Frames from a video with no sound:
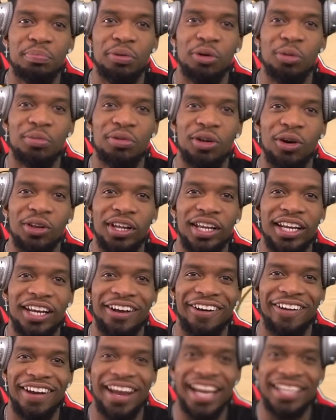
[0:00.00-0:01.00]
Boomed
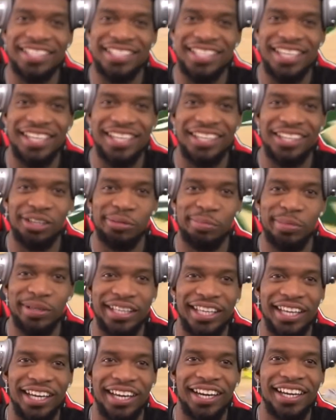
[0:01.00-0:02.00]
Olynyk on accident a little
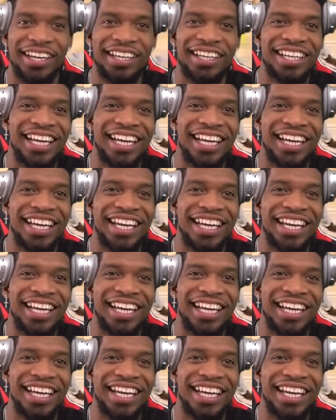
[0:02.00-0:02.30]
bit there.